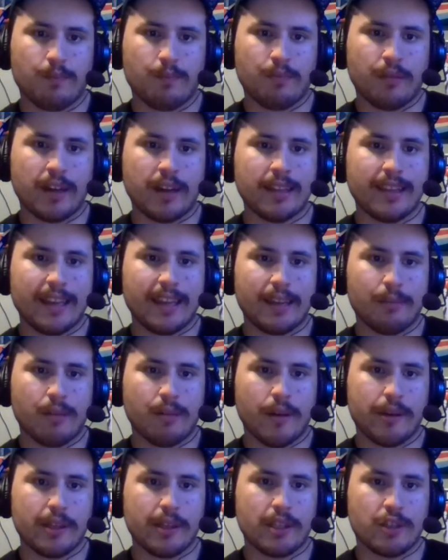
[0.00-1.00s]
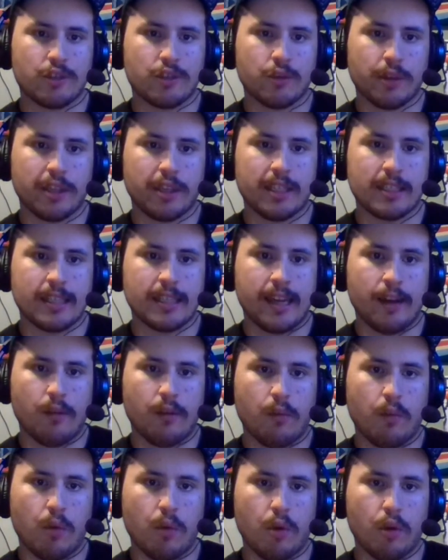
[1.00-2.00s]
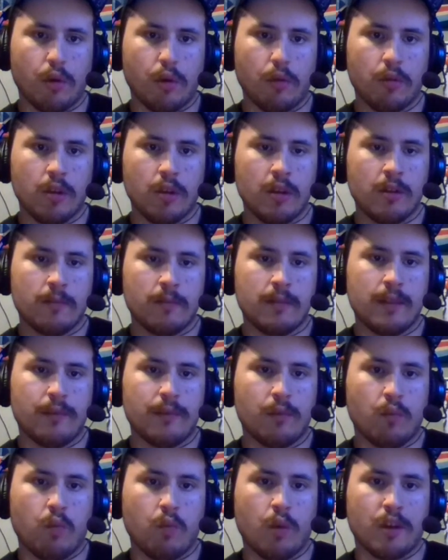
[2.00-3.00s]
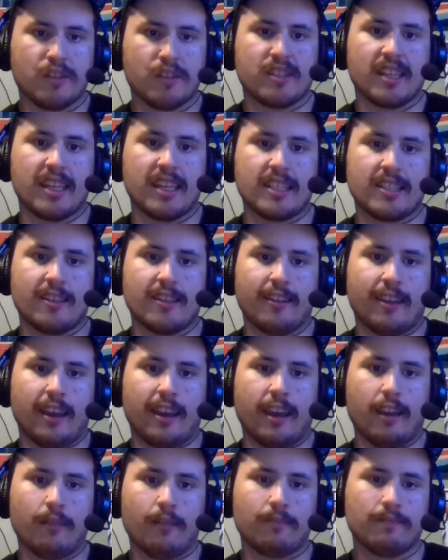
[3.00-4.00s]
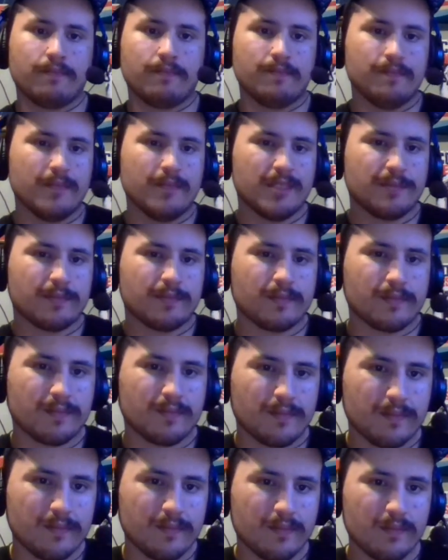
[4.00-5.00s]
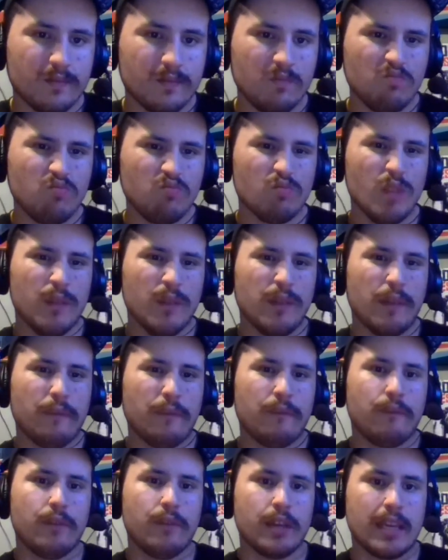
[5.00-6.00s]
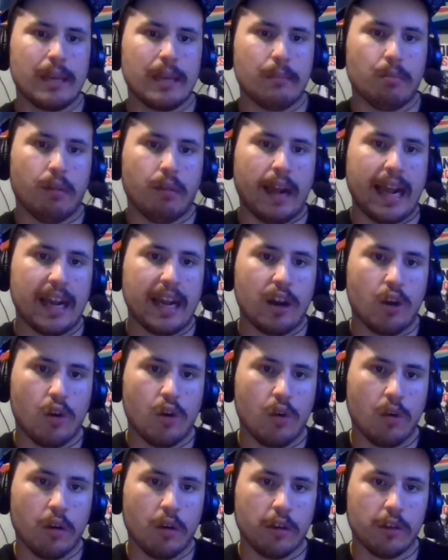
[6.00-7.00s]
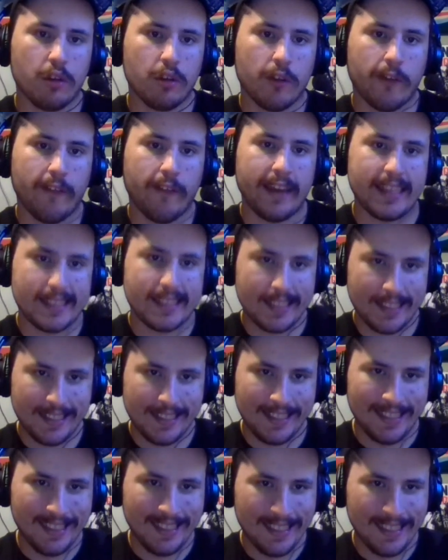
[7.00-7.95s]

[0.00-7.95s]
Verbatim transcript: Quadtech can probably destroy the entire world, even worse than Godzilla can. If a freaking black hole, are you crazy?